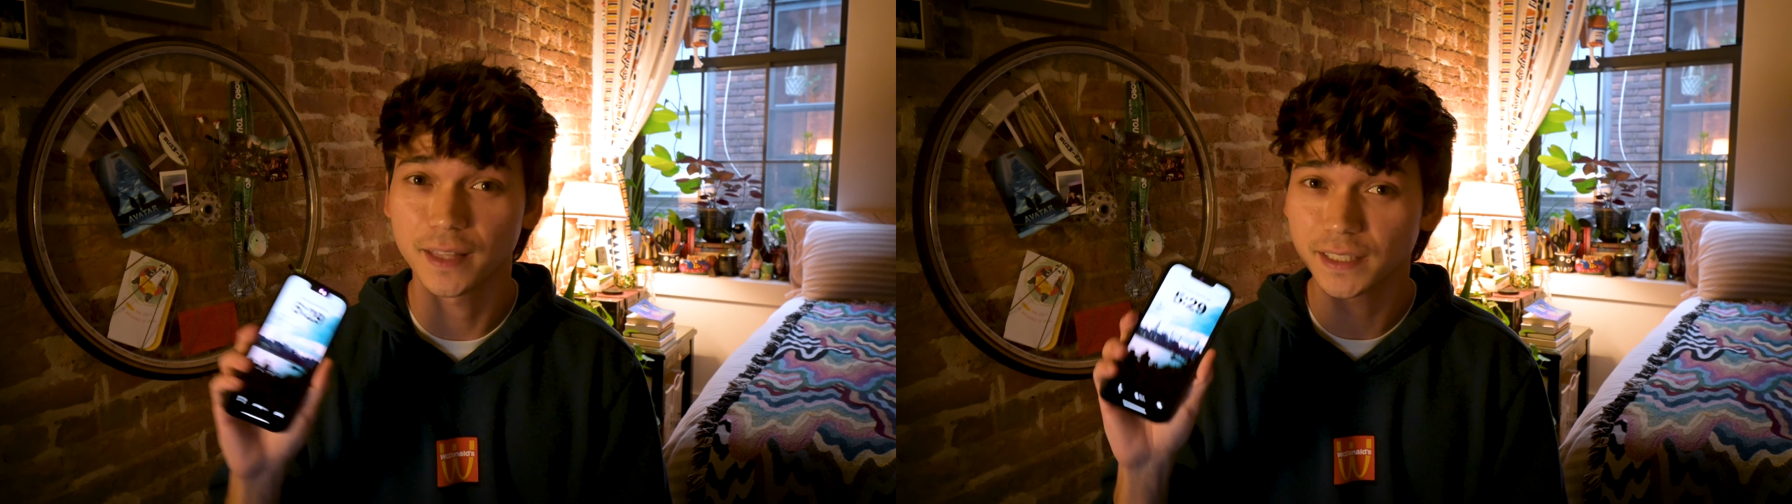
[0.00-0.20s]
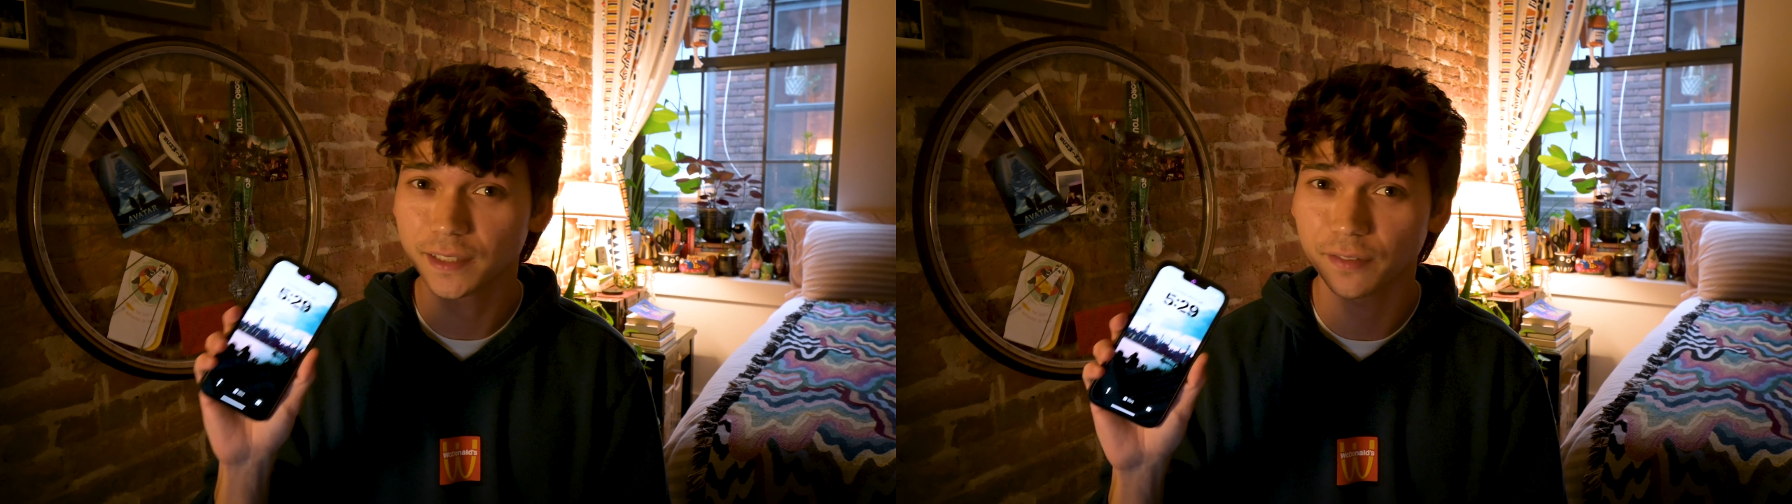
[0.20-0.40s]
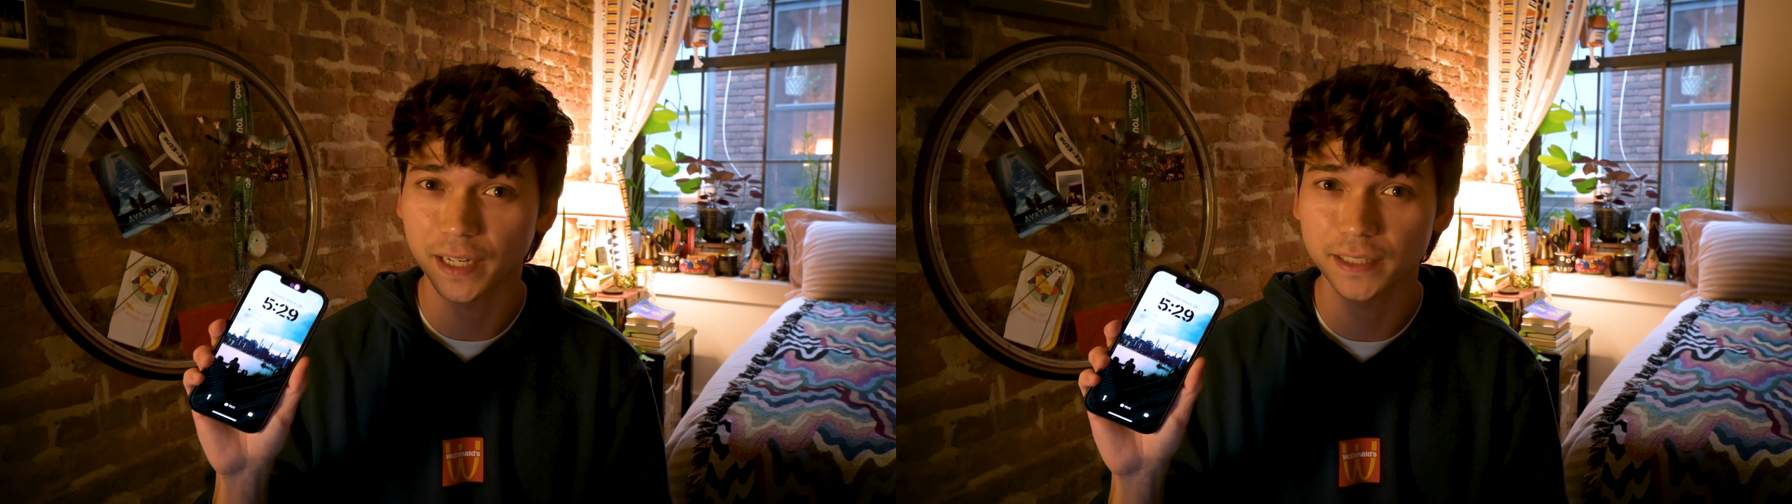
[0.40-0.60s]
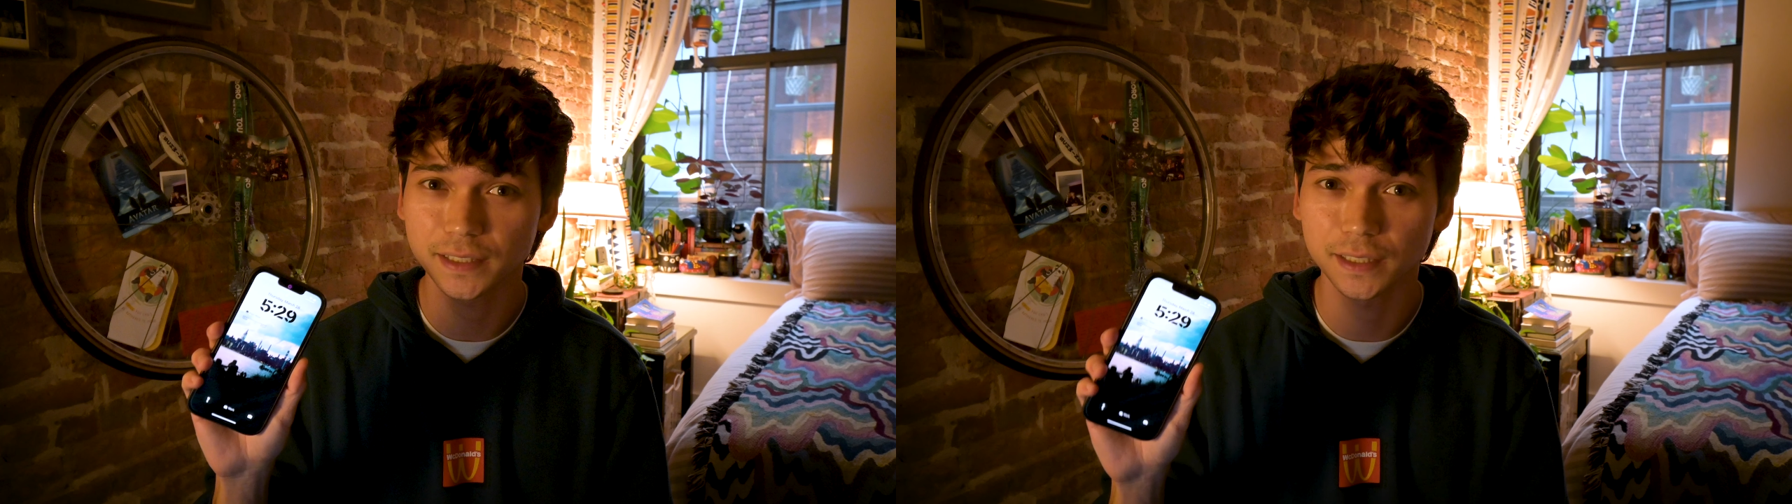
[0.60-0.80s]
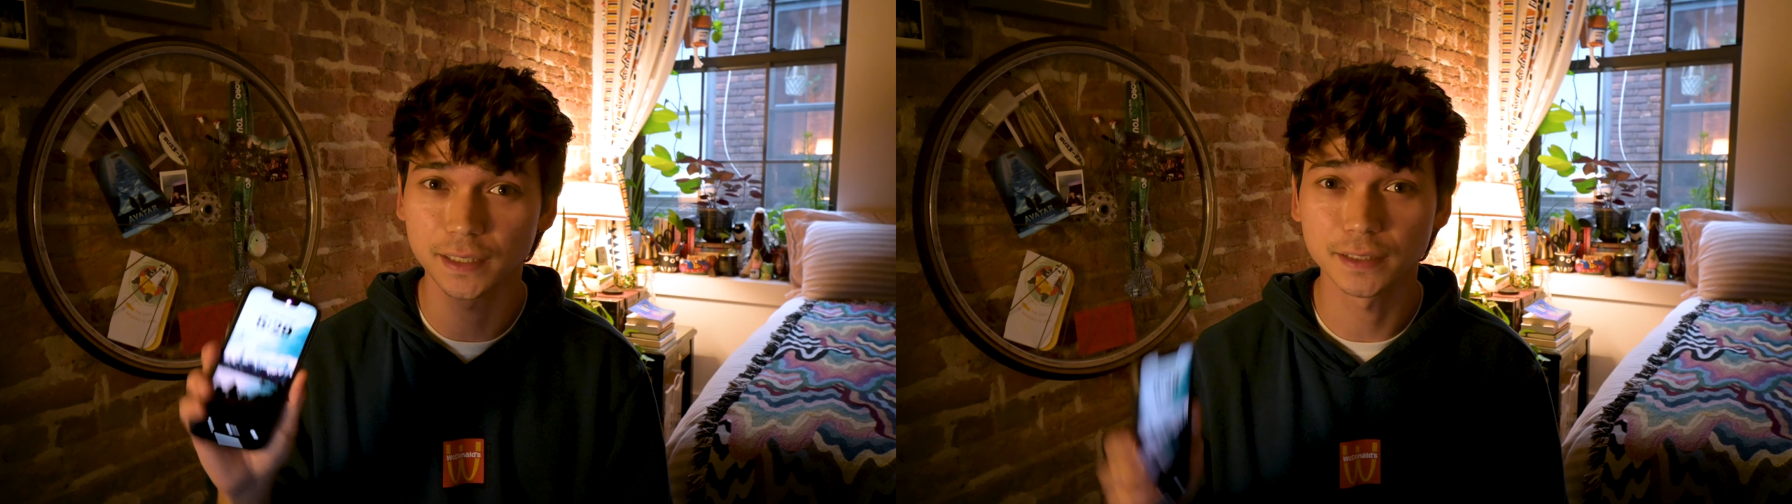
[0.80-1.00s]
this
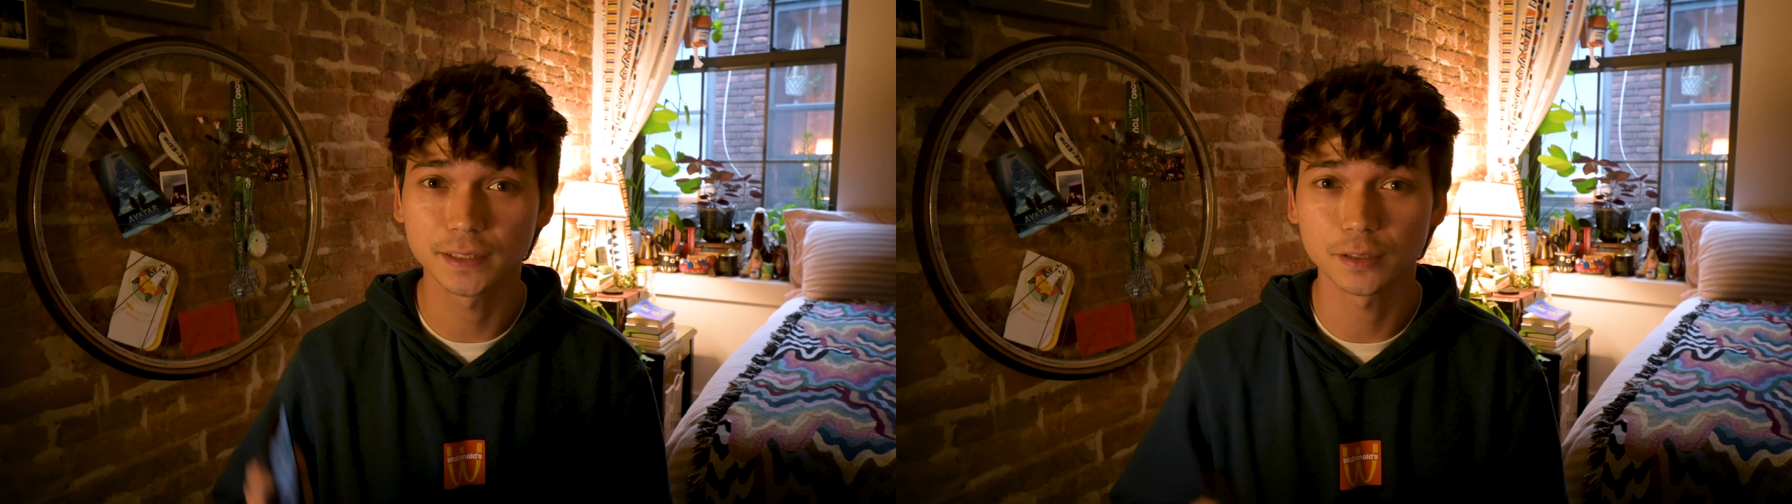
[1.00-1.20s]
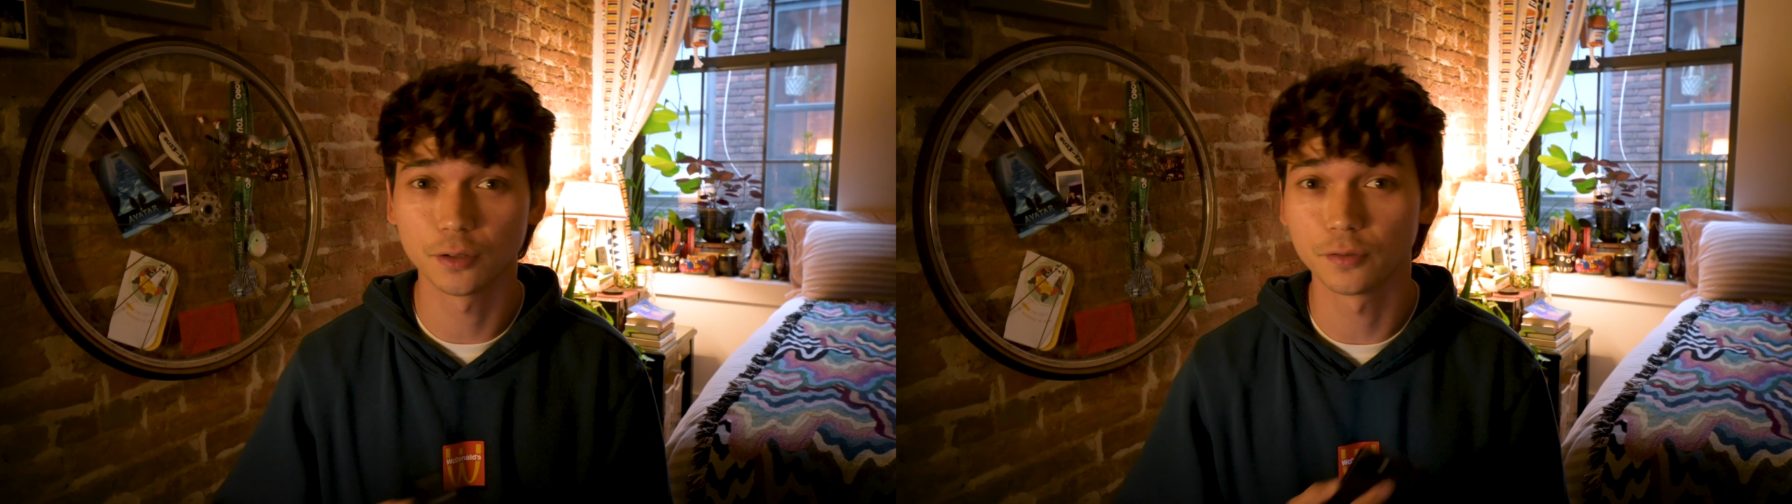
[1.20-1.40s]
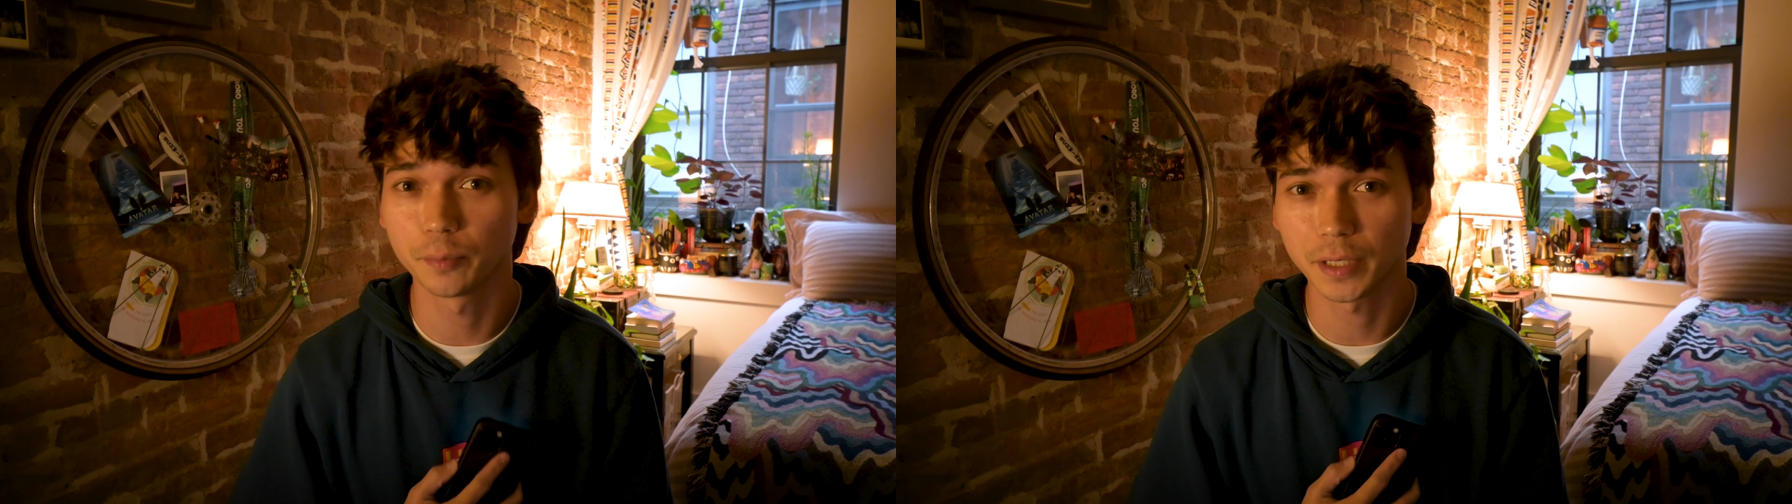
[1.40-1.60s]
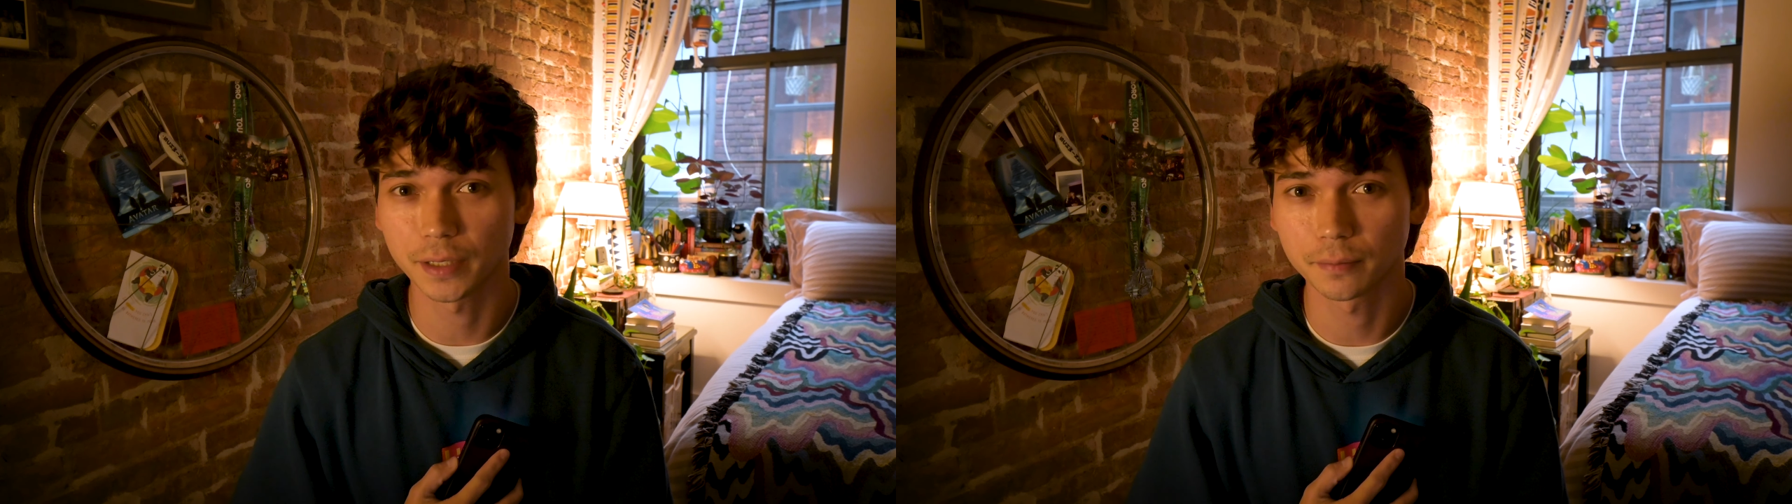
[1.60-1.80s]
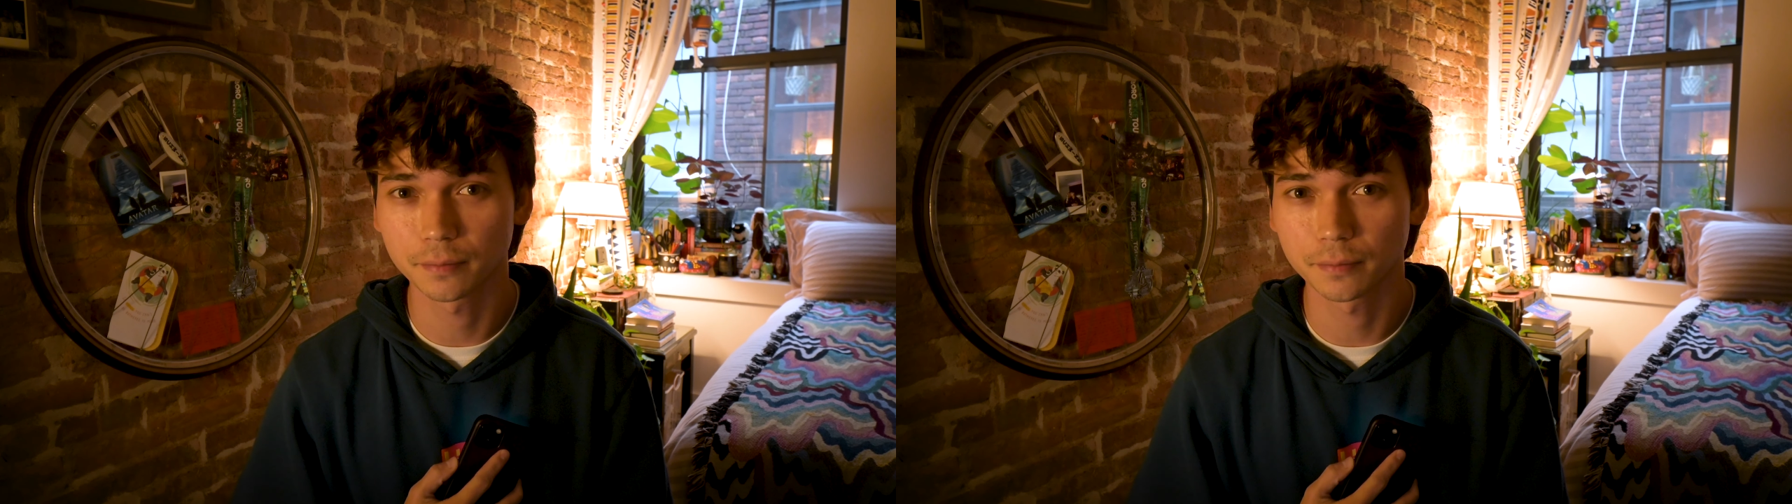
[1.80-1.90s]
device is over me,